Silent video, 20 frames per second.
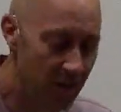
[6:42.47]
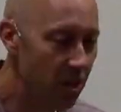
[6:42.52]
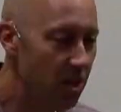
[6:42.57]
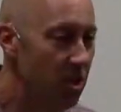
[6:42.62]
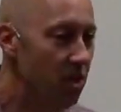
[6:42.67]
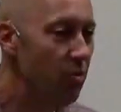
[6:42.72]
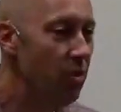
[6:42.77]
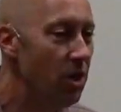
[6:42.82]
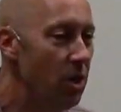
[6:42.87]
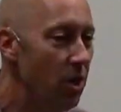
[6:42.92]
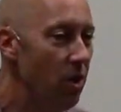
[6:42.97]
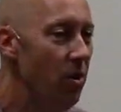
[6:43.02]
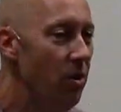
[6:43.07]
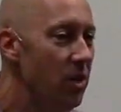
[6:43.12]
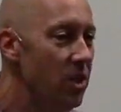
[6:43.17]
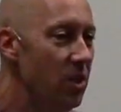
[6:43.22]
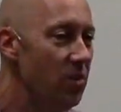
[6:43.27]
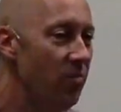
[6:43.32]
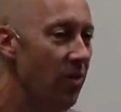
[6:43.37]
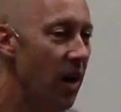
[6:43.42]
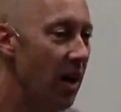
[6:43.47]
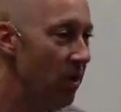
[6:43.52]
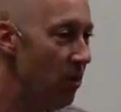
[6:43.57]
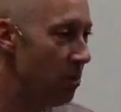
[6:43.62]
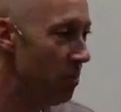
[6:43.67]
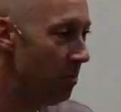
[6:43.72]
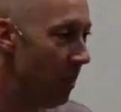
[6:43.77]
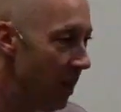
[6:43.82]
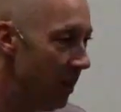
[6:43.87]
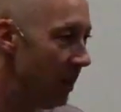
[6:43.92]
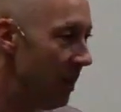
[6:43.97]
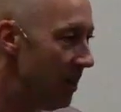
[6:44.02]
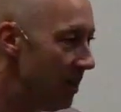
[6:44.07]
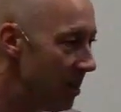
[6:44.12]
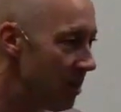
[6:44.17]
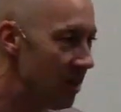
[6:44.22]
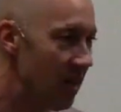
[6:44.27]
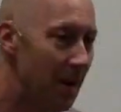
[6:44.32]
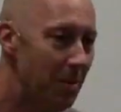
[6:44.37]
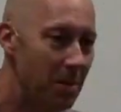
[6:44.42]
to return his father's money and to
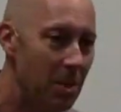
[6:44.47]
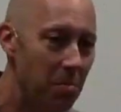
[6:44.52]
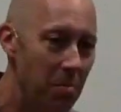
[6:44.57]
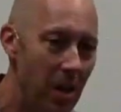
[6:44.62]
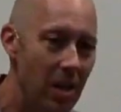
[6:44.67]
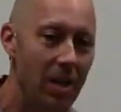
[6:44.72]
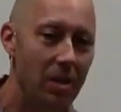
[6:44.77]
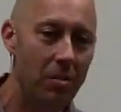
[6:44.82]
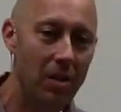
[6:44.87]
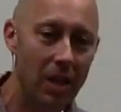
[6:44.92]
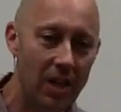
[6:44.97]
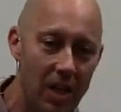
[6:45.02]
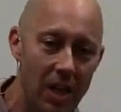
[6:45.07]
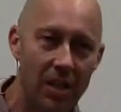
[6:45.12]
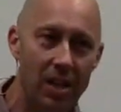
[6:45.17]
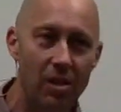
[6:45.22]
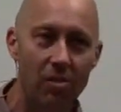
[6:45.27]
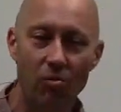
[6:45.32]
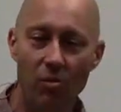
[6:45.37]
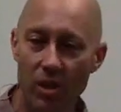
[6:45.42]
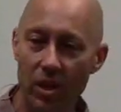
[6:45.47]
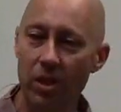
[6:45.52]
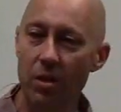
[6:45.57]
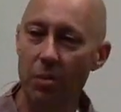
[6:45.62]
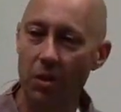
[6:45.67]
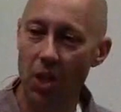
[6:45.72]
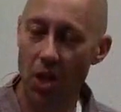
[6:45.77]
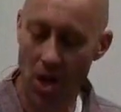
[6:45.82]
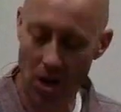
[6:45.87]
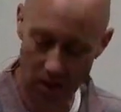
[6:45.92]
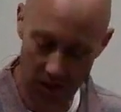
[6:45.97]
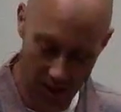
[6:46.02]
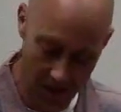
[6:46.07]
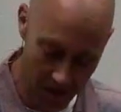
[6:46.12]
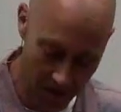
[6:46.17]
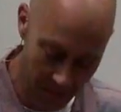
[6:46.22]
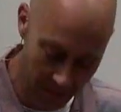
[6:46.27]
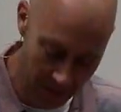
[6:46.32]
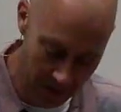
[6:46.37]
stop spending money that didn't really belong to him.